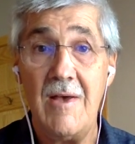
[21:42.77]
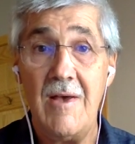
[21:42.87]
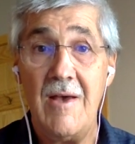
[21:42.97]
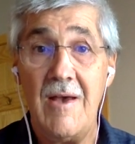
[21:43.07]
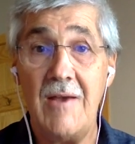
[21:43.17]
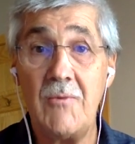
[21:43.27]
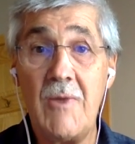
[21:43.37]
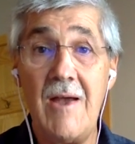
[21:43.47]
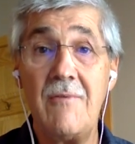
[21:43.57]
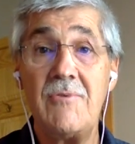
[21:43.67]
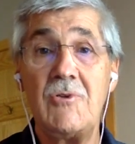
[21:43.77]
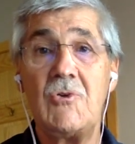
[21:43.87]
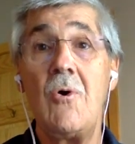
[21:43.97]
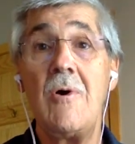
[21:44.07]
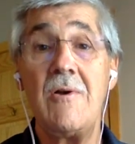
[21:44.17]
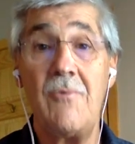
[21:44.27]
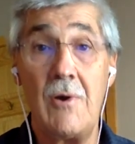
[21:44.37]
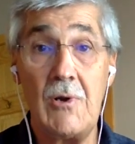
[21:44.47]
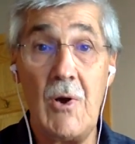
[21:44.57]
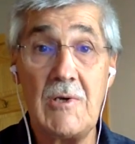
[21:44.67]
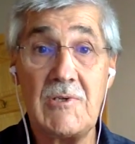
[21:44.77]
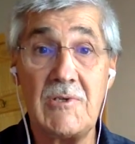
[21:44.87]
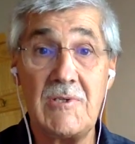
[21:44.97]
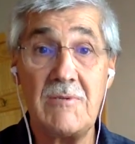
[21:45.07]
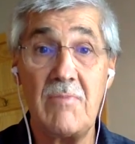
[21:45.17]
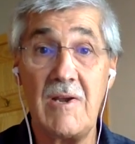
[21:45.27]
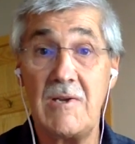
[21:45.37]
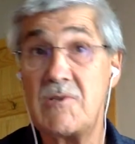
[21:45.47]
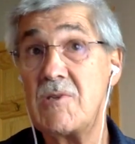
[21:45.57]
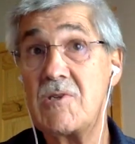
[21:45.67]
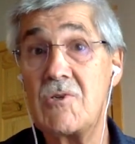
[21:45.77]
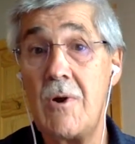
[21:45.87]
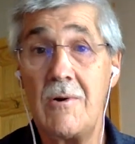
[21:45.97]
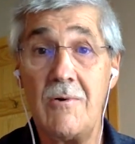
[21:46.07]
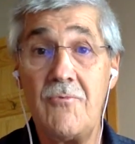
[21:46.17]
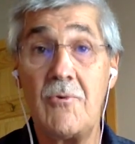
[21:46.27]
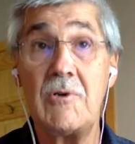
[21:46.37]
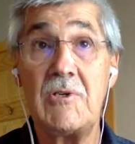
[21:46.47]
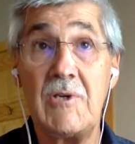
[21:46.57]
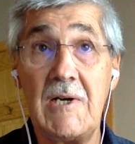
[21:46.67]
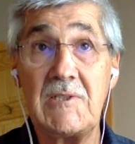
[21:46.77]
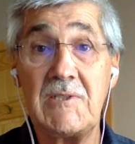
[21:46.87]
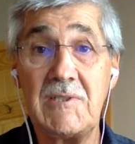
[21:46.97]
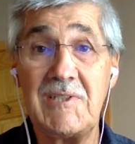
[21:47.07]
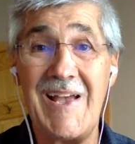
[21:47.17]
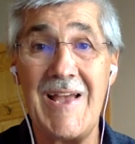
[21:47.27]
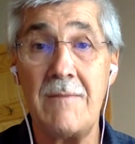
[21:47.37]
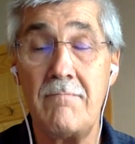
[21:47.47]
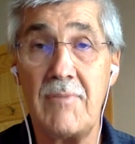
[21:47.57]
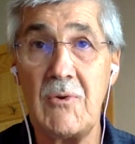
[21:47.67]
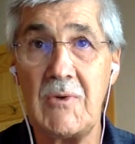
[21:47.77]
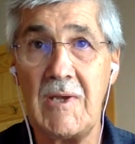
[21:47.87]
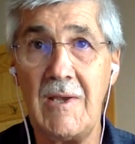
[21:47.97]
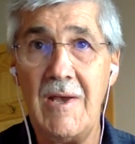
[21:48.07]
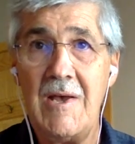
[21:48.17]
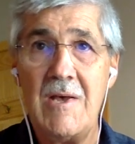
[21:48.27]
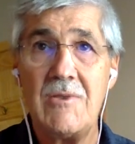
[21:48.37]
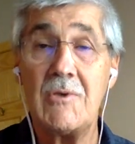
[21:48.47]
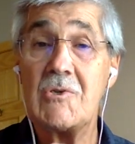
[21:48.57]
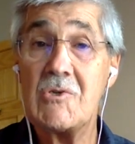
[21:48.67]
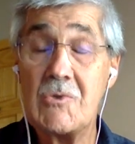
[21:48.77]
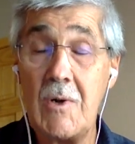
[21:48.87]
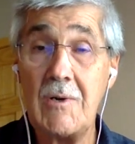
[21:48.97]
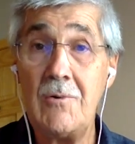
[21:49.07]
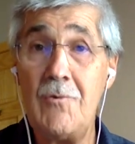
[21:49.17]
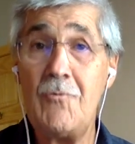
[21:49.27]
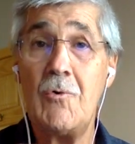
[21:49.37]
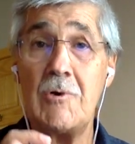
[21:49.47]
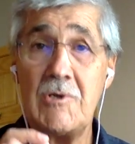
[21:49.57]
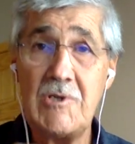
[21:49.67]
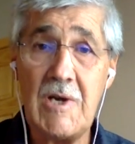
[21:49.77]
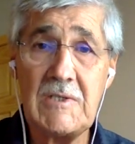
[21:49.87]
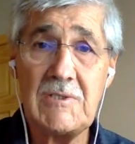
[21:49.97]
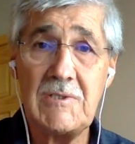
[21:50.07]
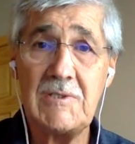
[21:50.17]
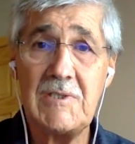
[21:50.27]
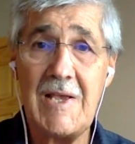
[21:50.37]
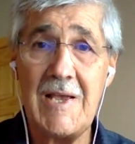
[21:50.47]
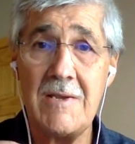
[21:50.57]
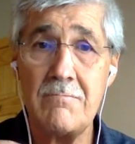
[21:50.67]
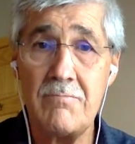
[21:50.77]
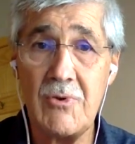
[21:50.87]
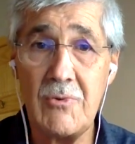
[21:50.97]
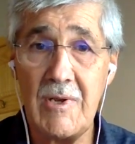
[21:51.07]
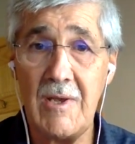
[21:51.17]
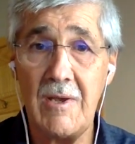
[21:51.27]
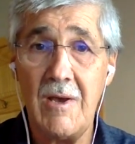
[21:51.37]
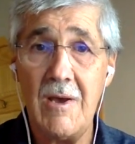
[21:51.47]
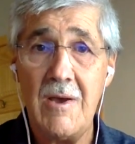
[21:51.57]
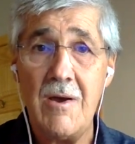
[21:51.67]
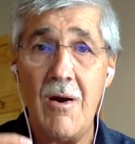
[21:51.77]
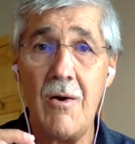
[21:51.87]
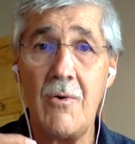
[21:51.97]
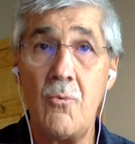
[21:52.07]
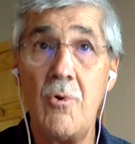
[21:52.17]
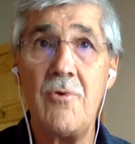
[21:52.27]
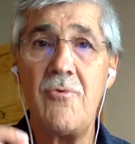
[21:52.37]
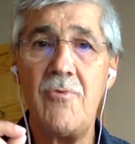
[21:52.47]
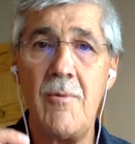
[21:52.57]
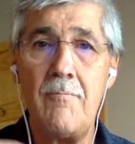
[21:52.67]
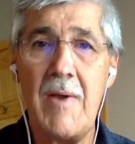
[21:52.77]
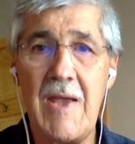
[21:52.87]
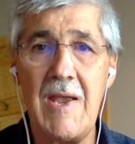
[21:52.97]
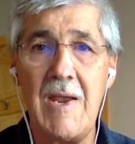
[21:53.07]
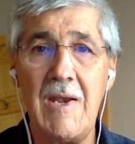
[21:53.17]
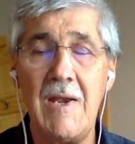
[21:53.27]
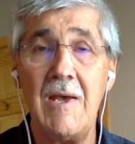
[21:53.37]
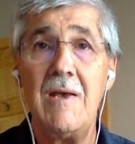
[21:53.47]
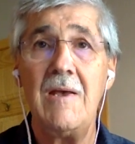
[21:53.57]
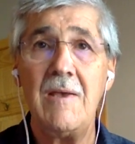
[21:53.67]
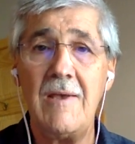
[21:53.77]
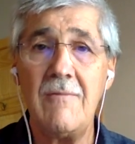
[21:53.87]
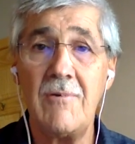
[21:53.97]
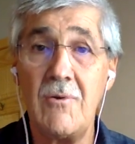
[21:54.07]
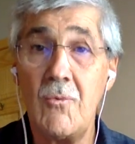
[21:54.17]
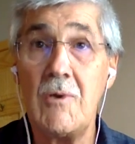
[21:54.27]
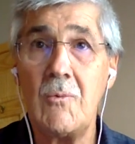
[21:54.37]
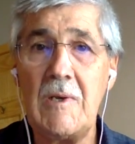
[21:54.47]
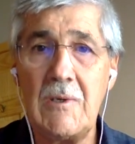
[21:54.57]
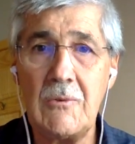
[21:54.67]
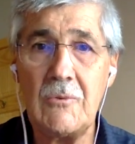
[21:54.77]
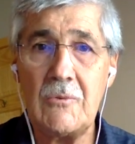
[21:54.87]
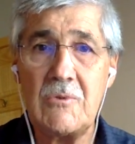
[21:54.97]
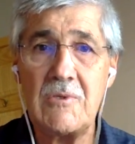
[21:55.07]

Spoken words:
And we have the joy of our losses, because the struggle for justice and beauty, the struggle for justice and beauty are worth the pain even when we lose.